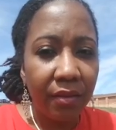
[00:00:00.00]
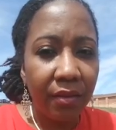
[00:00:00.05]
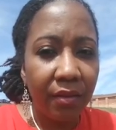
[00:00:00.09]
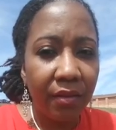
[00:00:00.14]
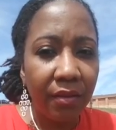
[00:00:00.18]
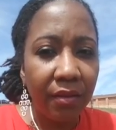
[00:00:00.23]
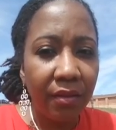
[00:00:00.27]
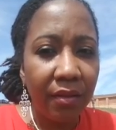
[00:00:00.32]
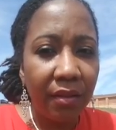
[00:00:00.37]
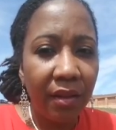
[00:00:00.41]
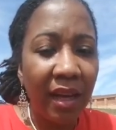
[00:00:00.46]

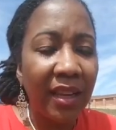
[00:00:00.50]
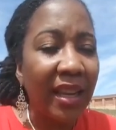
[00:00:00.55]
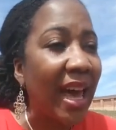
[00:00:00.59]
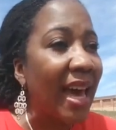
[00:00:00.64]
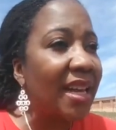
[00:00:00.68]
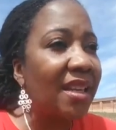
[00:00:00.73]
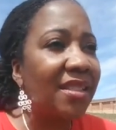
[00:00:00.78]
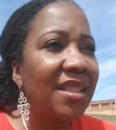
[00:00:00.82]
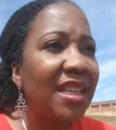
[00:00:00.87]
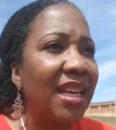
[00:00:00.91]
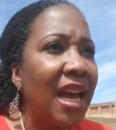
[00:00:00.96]
A lot
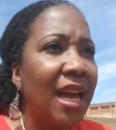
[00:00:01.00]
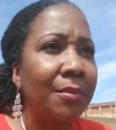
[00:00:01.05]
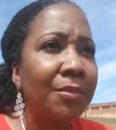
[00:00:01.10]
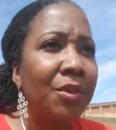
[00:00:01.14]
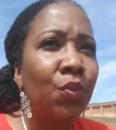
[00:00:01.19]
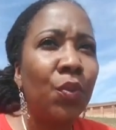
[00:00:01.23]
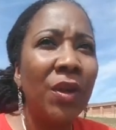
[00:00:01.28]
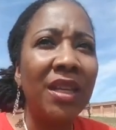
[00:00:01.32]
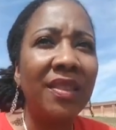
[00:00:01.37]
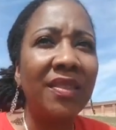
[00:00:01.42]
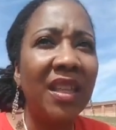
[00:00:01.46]
of times
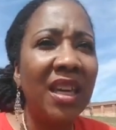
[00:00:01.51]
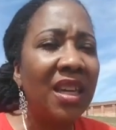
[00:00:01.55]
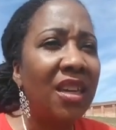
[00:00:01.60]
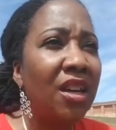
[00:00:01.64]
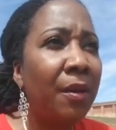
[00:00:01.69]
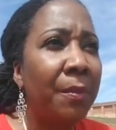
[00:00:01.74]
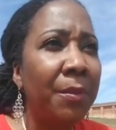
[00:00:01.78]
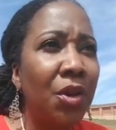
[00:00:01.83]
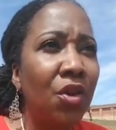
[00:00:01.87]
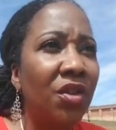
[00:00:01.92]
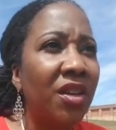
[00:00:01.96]
we think
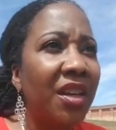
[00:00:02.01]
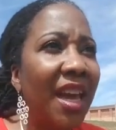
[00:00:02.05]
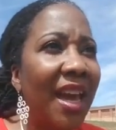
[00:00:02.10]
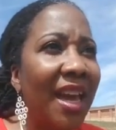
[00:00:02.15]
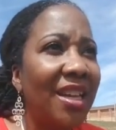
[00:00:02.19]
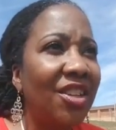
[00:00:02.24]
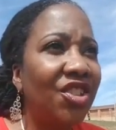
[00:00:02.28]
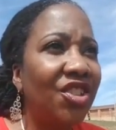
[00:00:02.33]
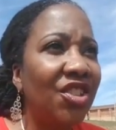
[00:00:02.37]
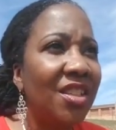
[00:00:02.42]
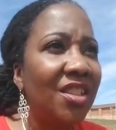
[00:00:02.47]

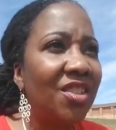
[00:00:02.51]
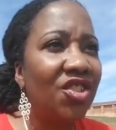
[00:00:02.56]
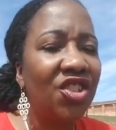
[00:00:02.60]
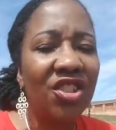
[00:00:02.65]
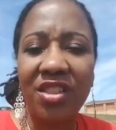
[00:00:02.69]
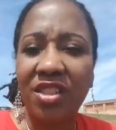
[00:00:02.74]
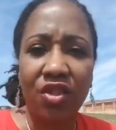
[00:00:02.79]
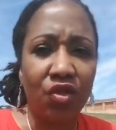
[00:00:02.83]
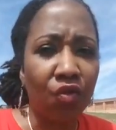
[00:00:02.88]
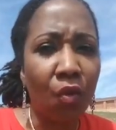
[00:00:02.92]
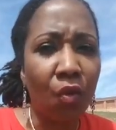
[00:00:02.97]
communication is just
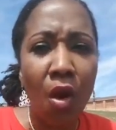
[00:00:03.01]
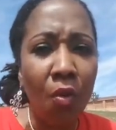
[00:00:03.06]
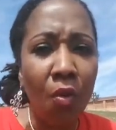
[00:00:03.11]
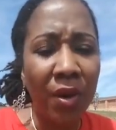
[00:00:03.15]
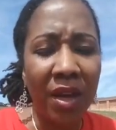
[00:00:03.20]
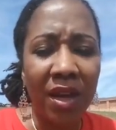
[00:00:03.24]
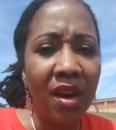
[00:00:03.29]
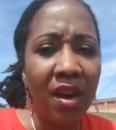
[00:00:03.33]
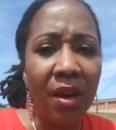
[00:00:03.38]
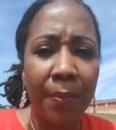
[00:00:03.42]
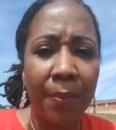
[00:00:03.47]

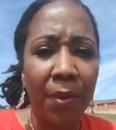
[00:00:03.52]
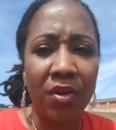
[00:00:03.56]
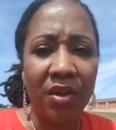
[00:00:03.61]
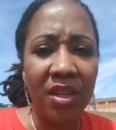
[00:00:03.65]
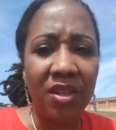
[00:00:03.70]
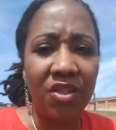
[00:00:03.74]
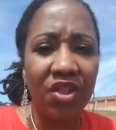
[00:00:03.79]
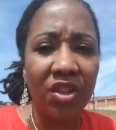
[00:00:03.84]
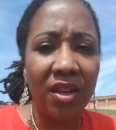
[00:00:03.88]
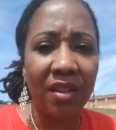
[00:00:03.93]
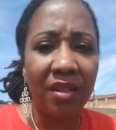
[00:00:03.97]
throwing up on
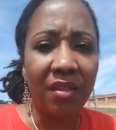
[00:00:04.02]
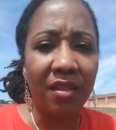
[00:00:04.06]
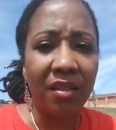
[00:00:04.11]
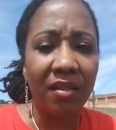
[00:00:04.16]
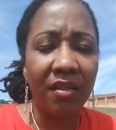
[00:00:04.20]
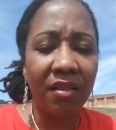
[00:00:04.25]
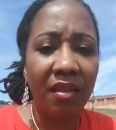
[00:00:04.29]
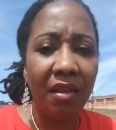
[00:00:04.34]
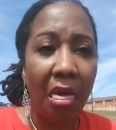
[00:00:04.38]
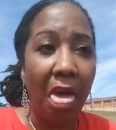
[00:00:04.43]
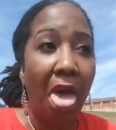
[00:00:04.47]
each other.
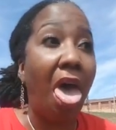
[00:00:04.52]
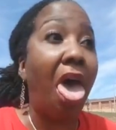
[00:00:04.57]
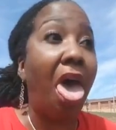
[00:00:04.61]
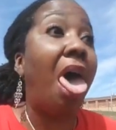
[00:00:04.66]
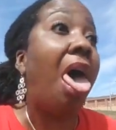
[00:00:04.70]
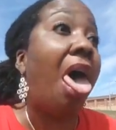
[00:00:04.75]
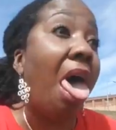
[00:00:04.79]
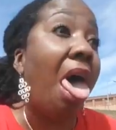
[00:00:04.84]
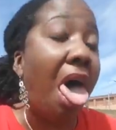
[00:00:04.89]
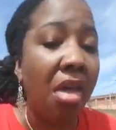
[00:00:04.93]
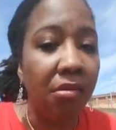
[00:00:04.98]

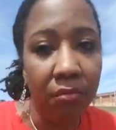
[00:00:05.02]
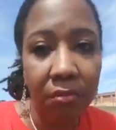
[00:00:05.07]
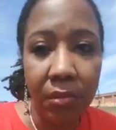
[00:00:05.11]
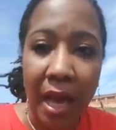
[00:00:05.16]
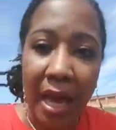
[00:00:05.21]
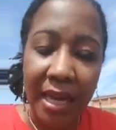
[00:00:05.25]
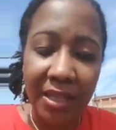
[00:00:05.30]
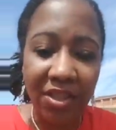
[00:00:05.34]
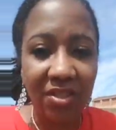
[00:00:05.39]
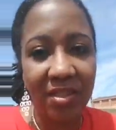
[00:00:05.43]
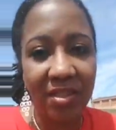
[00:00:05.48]
I
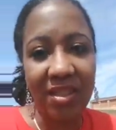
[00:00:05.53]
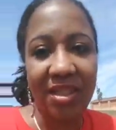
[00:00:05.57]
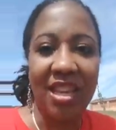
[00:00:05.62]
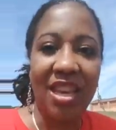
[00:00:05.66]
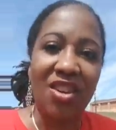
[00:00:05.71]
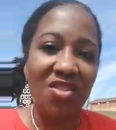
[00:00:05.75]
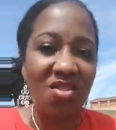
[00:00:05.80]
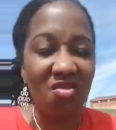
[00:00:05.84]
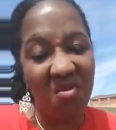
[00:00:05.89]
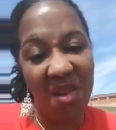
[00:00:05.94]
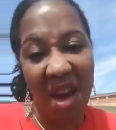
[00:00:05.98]
just
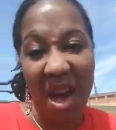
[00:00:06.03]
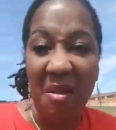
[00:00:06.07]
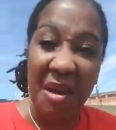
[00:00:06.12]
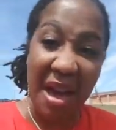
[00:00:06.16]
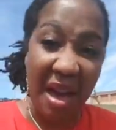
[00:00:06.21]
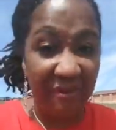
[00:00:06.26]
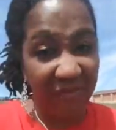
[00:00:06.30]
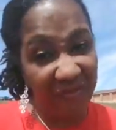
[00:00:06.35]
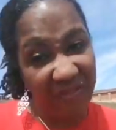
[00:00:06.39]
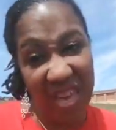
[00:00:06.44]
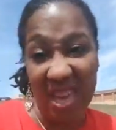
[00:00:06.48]
tell you how I
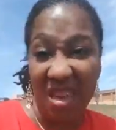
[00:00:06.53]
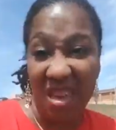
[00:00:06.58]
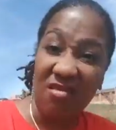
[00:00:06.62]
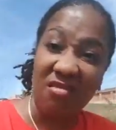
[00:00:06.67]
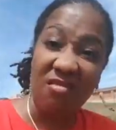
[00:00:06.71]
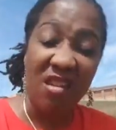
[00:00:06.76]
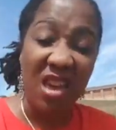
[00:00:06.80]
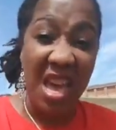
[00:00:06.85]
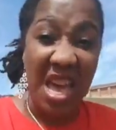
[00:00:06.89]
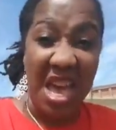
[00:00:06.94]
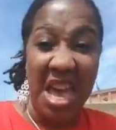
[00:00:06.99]
feel,
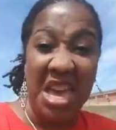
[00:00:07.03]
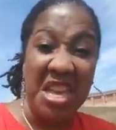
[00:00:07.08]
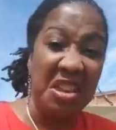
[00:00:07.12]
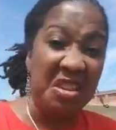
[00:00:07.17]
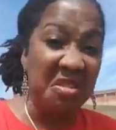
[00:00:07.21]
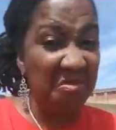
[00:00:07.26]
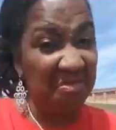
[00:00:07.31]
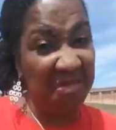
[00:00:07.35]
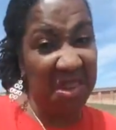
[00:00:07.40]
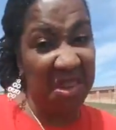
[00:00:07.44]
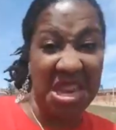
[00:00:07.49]
and you
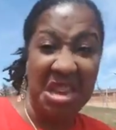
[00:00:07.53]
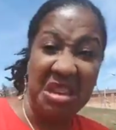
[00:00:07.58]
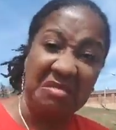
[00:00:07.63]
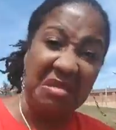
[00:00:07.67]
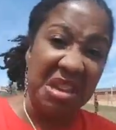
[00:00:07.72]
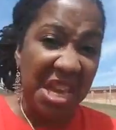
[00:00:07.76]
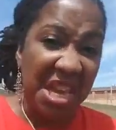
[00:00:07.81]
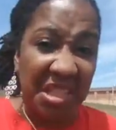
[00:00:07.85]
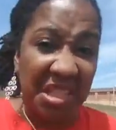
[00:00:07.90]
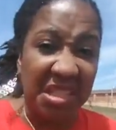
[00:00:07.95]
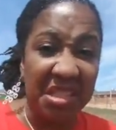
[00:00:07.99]
did
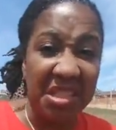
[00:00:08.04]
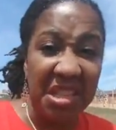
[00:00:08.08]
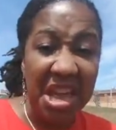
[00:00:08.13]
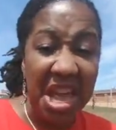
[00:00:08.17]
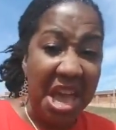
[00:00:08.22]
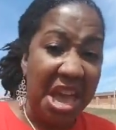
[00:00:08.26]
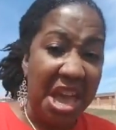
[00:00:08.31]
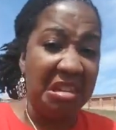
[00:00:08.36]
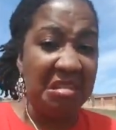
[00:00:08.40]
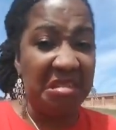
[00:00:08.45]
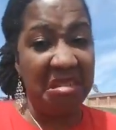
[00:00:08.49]
this,
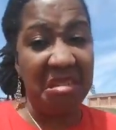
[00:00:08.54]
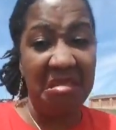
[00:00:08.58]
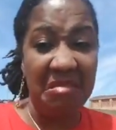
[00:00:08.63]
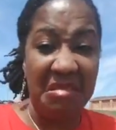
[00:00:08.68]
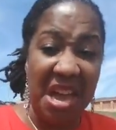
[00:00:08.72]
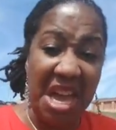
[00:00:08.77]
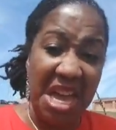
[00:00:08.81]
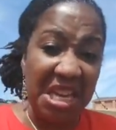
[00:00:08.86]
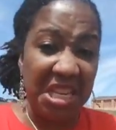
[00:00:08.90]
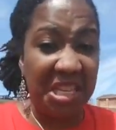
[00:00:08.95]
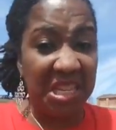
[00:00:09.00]
and you
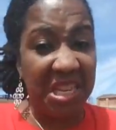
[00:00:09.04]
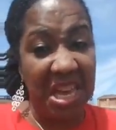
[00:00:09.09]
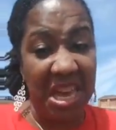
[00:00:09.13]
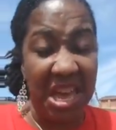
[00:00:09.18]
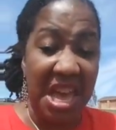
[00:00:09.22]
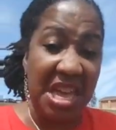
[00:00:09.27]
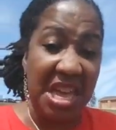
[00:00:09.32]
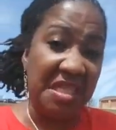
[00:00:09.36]
ain't shit, and